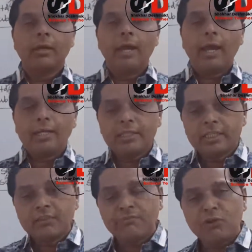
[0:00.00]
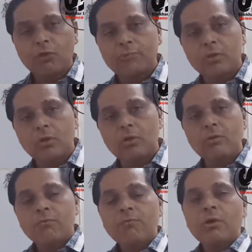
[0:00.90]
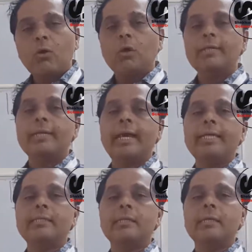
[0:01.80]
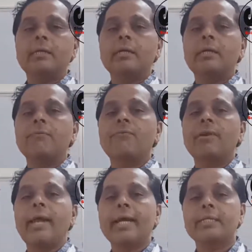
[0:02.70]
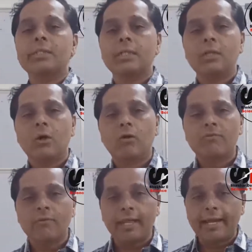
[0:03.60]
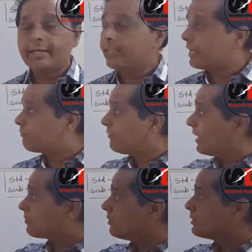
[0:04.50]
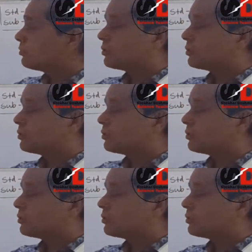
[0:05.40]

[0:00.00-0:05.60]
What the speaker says: And this phenomenon, we call it as refraction of light, that we are going to